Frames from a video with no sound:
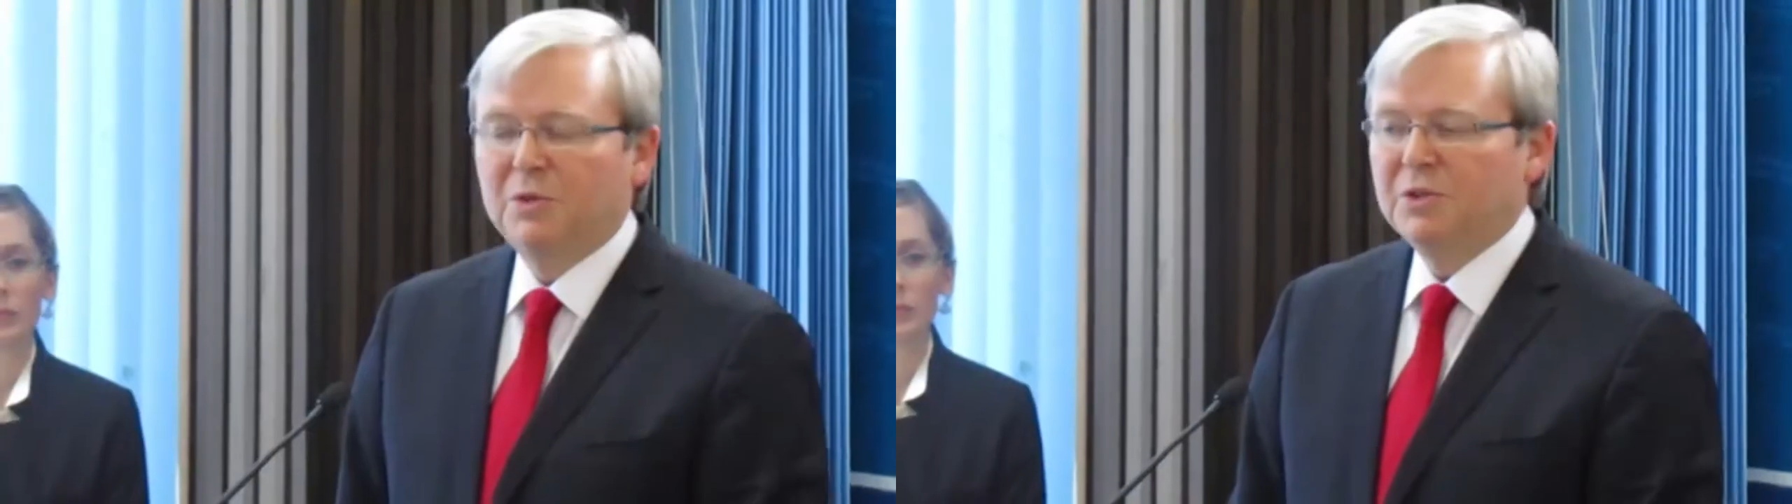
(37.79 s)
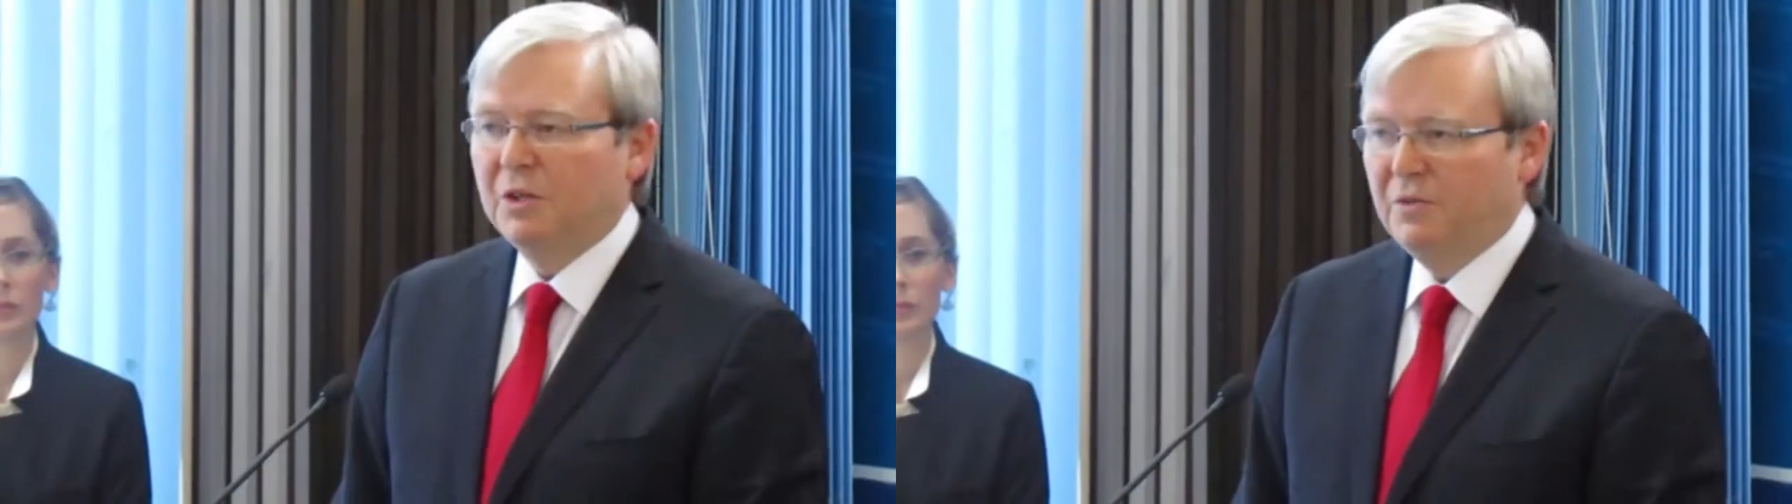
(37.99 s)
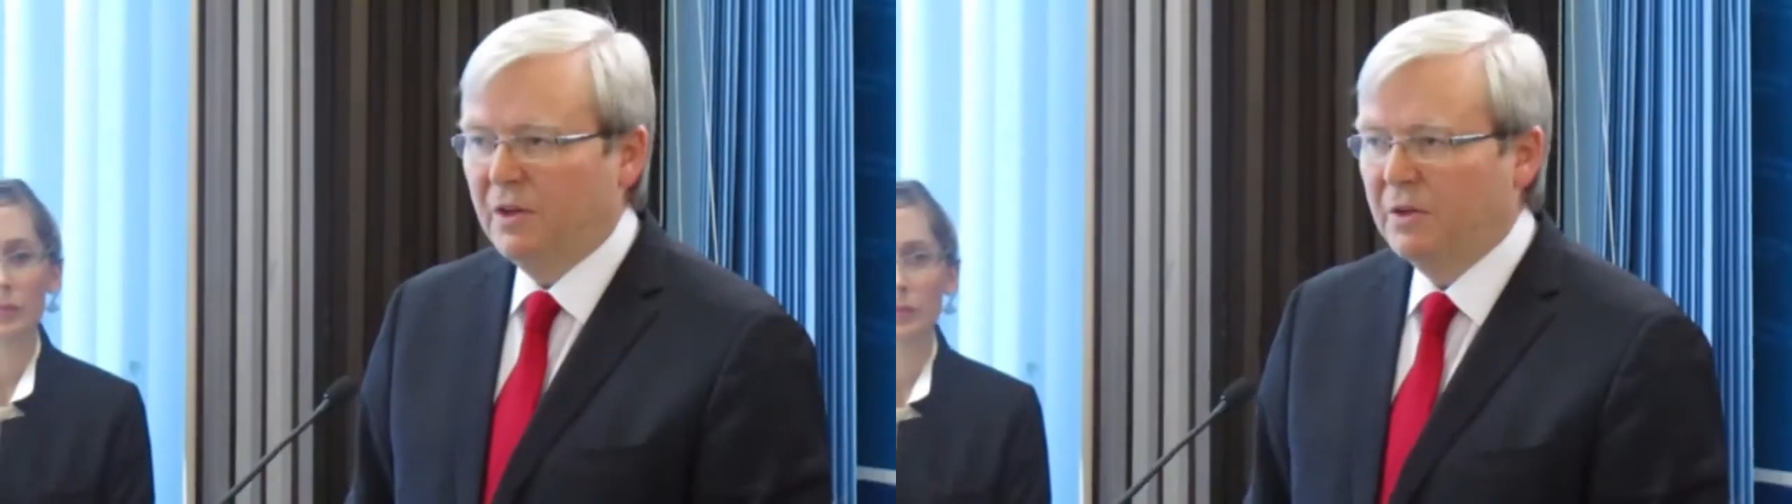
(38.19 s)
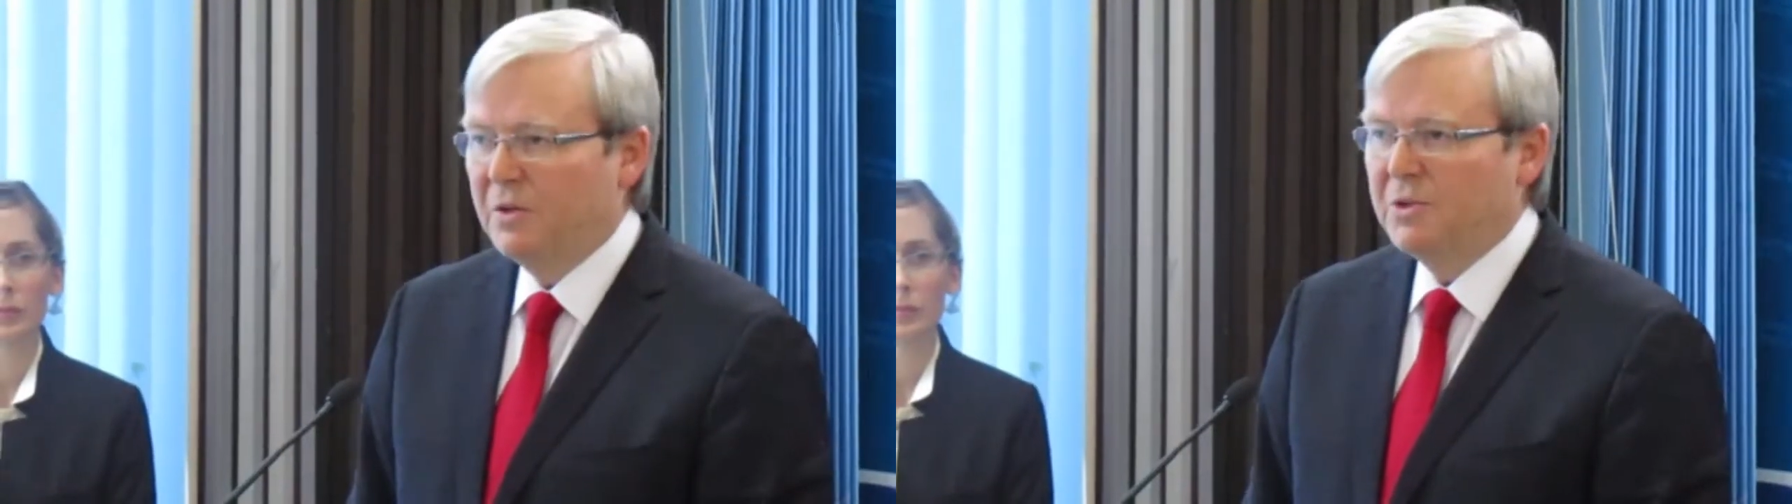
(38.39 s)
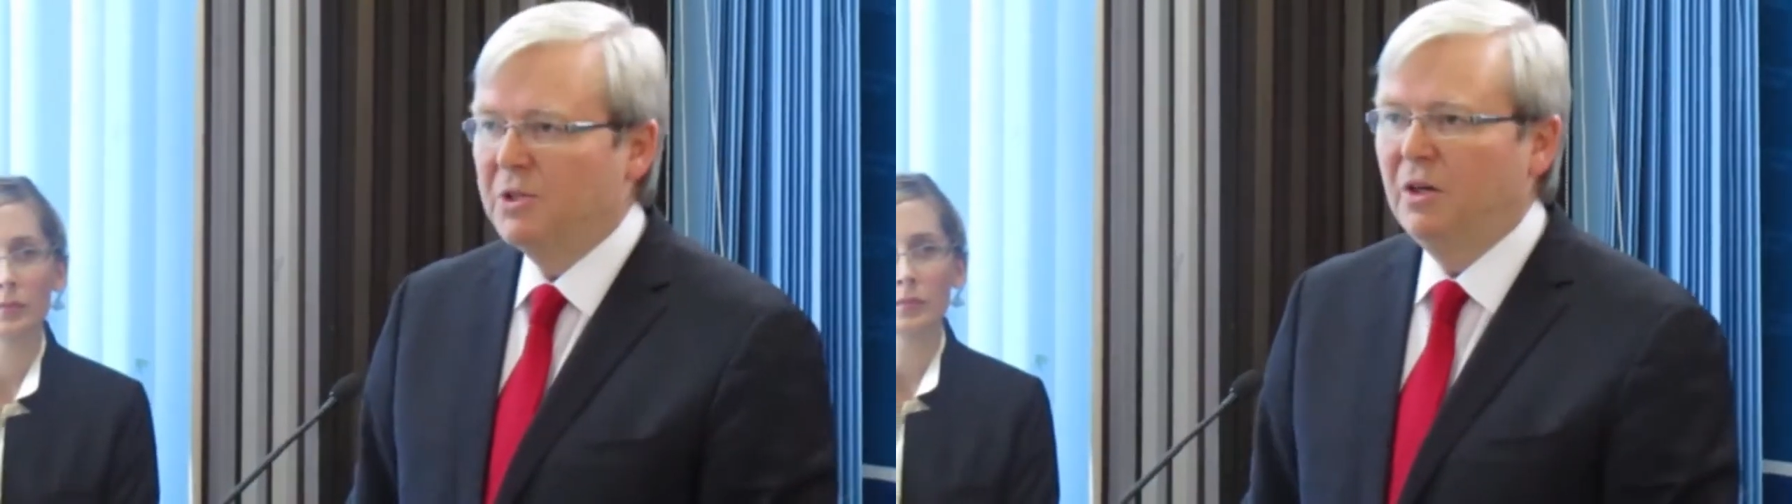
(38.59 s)
also
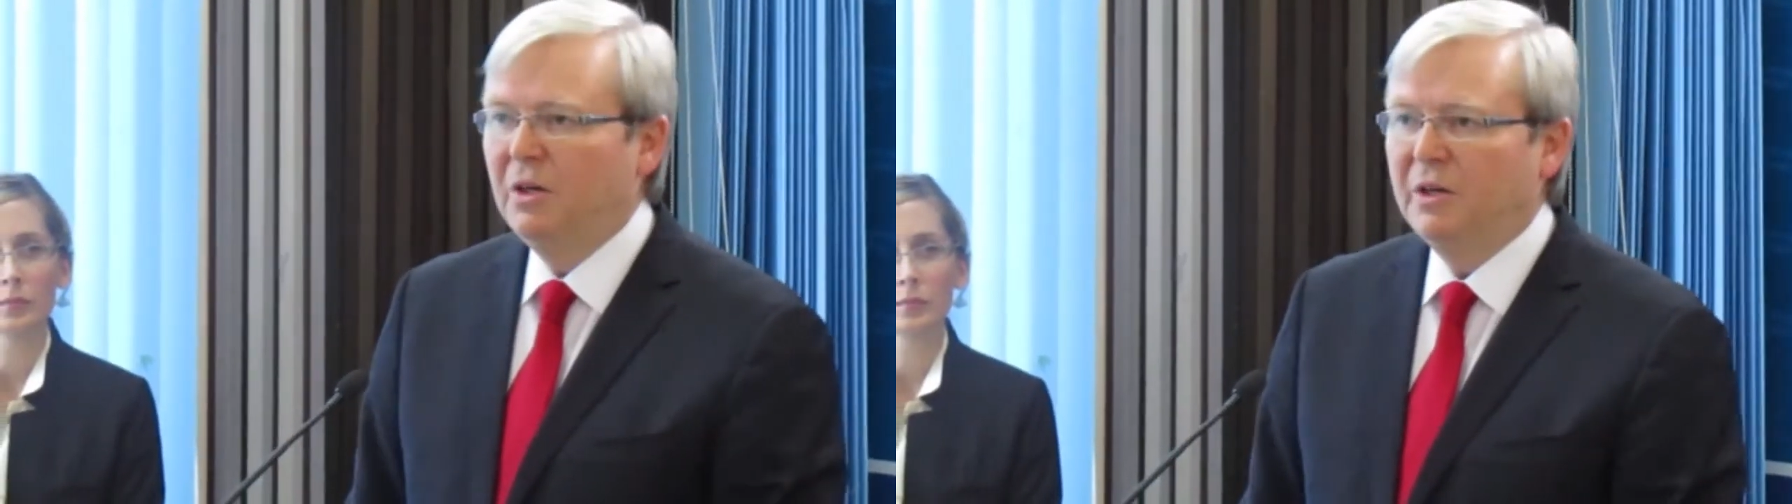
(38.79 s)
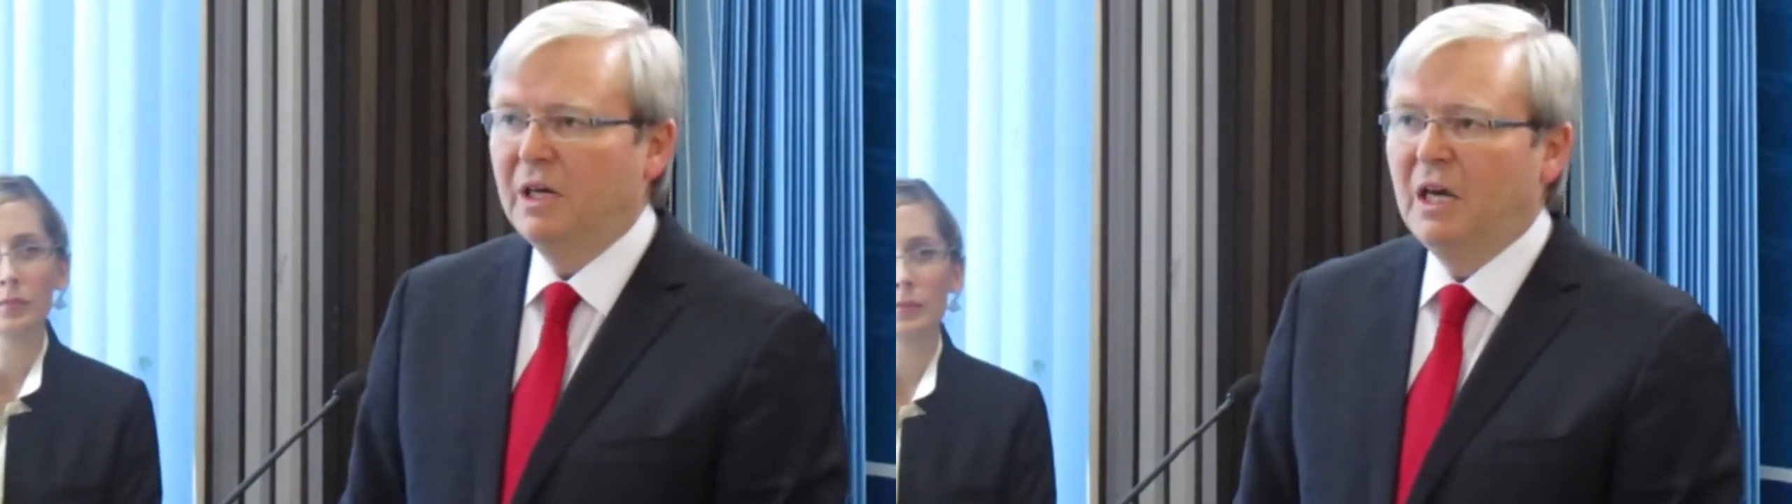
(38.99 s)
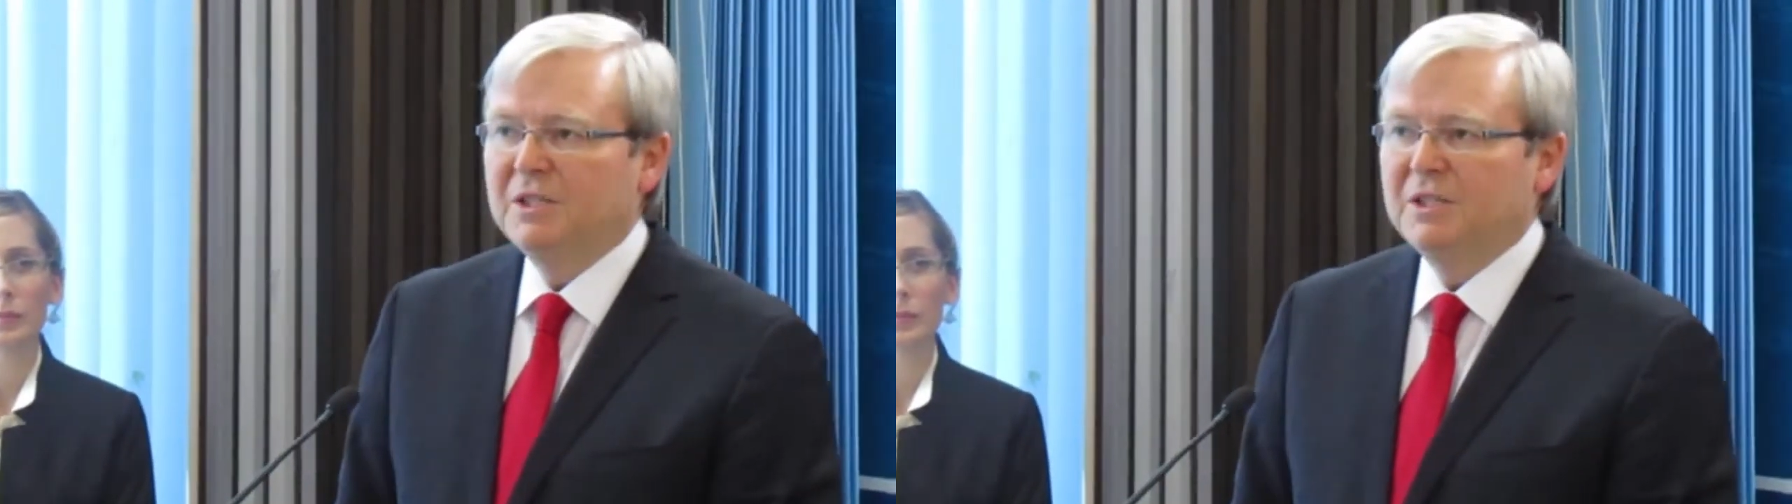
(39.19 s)
focused on